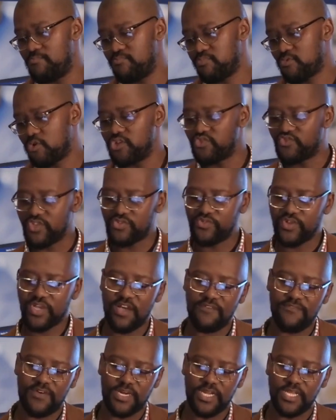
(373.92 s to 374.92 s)
contrast
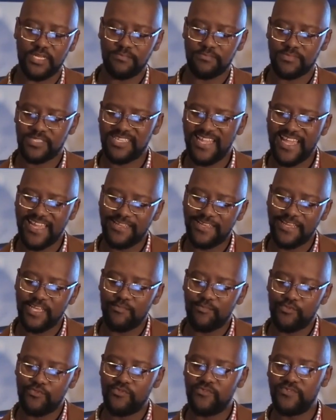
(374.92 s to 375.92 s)
recovery slightly
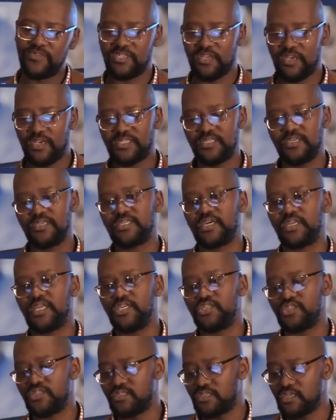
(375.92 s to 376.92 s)
improves as
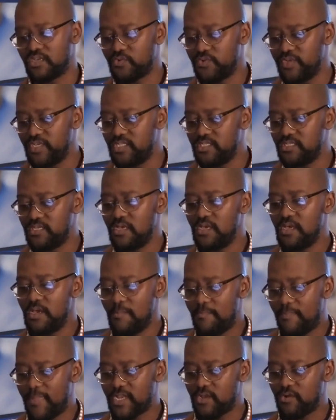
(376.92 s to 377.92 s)
iterations increase,
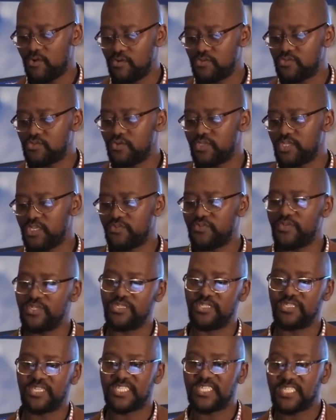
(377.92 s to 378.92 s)
but also
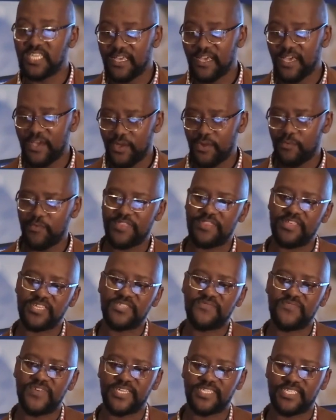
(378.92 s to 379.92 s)
decreases with the
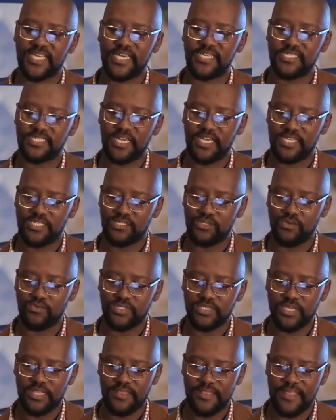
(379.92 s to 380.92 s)
sphere size as
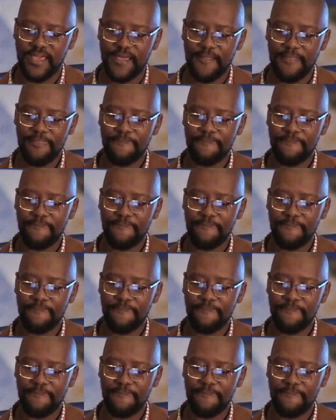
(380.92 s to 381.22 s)
noted there.